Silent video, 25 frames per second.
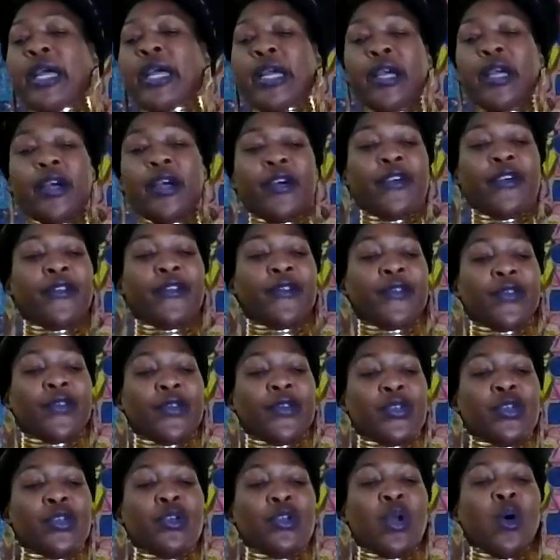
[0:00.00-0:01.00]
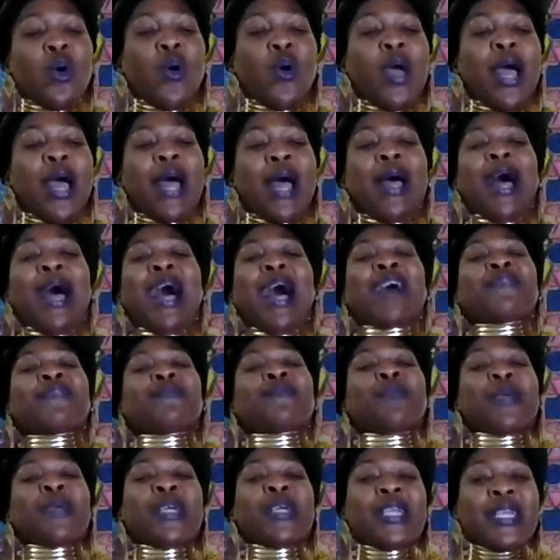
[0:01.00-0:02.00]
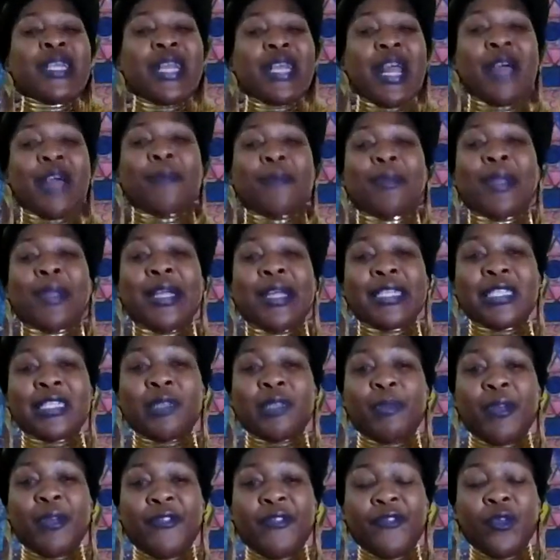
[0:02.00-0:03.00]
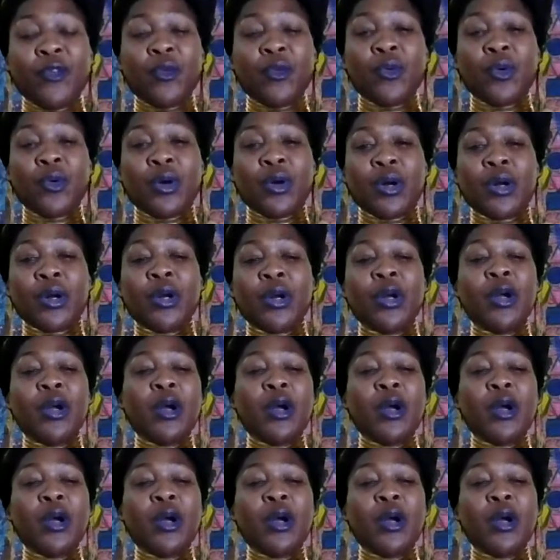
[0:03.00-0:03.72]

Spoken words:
If I've been in that place before,